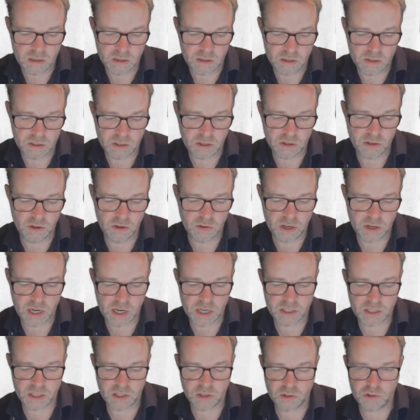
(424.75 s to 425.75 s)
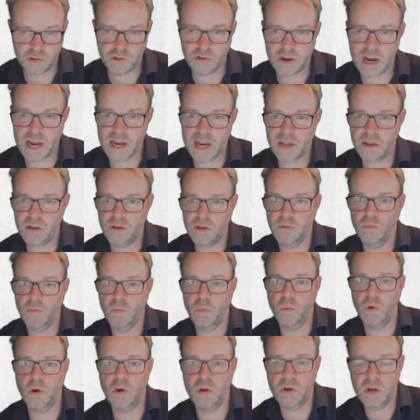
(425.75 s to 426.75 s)
So you can actually track
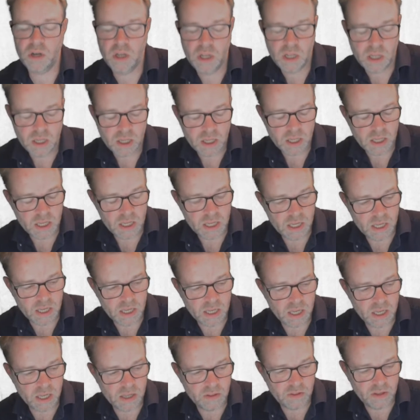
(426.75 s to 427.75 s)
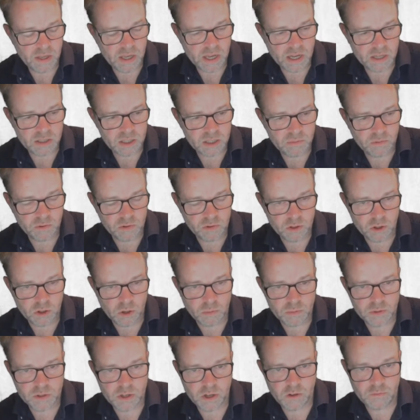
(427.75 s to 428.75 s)
what uh, the Ansible
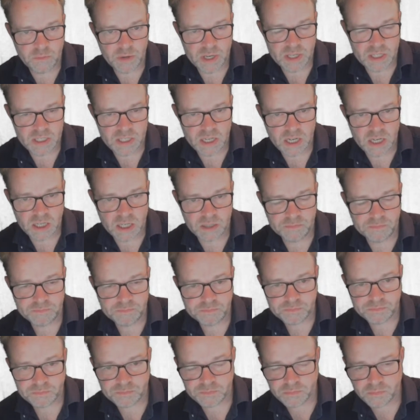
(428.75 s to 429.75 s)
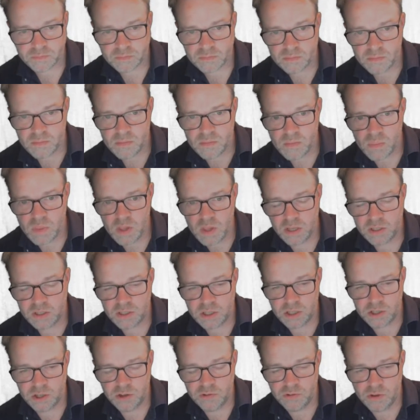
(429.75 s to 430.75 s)
jobs that have been done
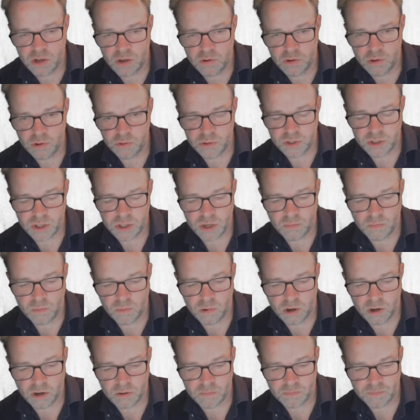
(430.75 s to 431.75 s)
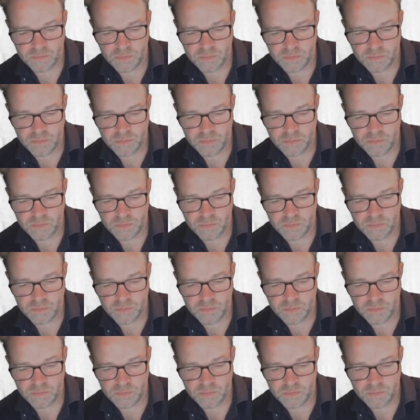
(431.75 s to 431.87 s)
so you know who's done what.